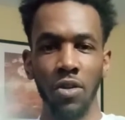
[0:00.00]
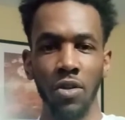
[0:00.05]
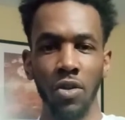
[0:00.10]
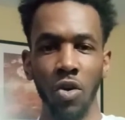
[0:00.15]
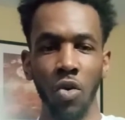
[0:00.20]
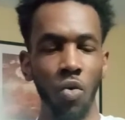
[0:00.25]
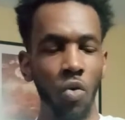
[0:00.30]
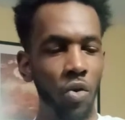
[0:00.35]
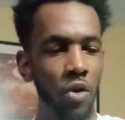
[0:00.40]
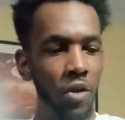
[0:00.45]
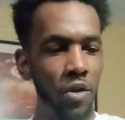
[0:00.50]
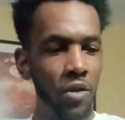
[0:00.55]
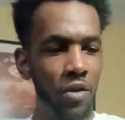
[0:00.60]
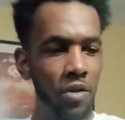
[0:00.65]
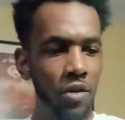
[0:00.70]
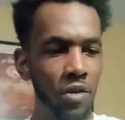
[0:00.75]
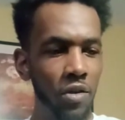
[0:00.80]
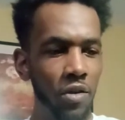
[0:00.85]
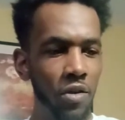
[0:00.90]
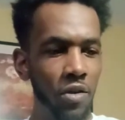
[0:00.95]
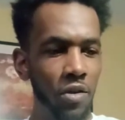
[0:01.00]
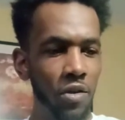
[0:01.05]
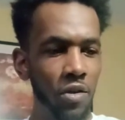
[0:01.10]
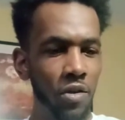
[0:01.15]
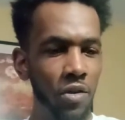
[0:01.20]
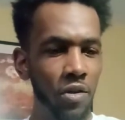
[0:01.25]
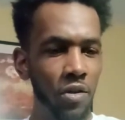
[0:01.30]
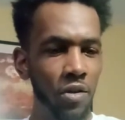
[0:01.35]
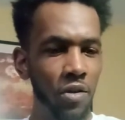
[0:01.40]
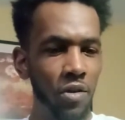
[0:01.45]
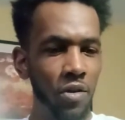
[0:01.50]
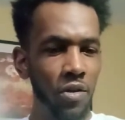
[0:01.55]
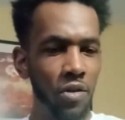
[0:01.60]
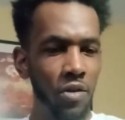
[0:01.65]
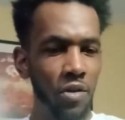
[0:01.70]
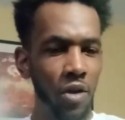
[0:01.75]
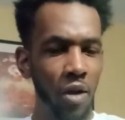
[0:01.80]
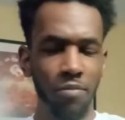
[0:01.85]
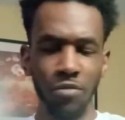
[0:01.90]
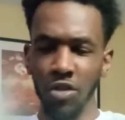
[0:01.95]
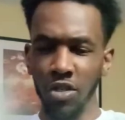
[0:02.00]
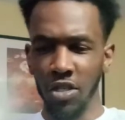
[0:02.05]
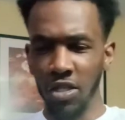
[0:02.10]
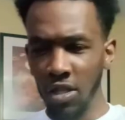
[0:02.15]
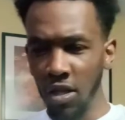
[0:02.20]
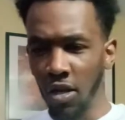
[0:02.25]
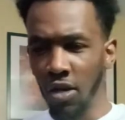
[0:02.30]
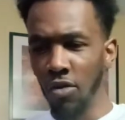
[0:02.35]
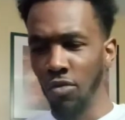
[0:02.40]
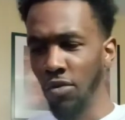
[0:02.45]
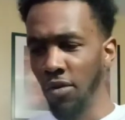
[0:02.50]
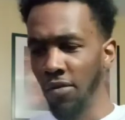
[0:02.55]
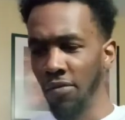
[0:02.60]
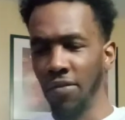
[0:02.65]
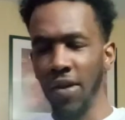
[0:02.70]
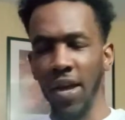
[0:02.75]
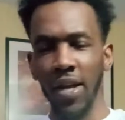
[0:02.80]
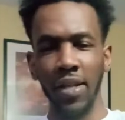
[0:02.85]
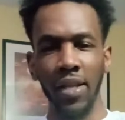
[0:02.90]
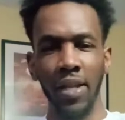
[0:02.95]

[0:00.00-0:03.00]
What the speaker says: I'm just stuck on the fact